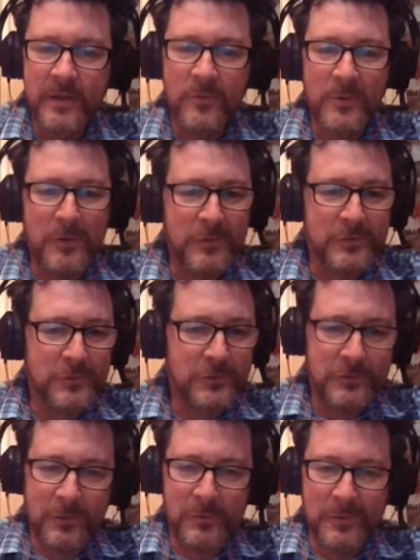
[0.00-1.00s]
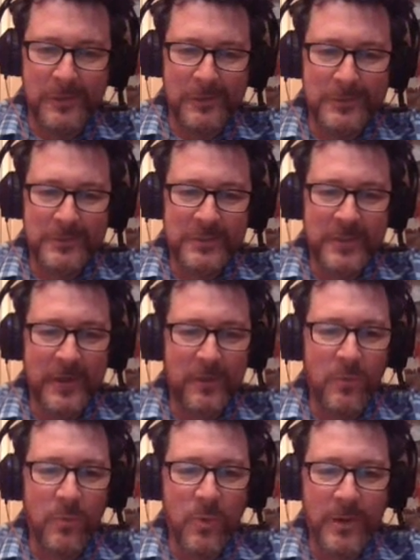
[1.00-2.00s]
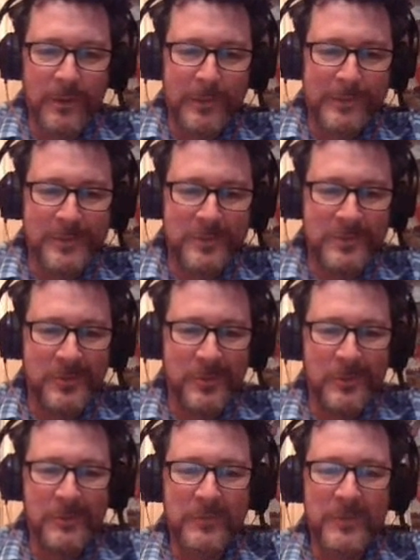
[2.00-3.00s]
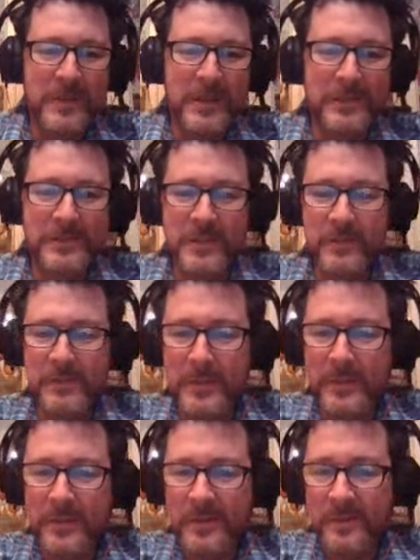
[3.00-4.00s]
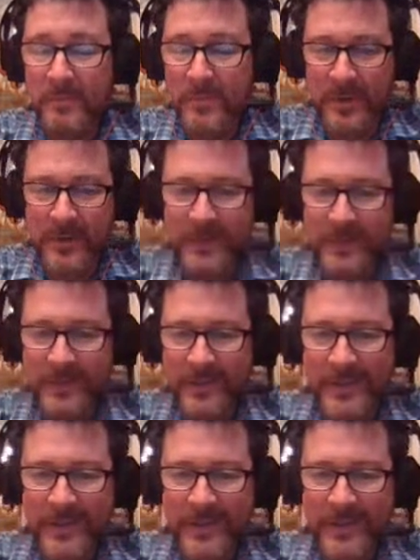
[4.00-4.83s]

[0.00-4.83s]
We are so close to that well-deserved Thanksgiving break.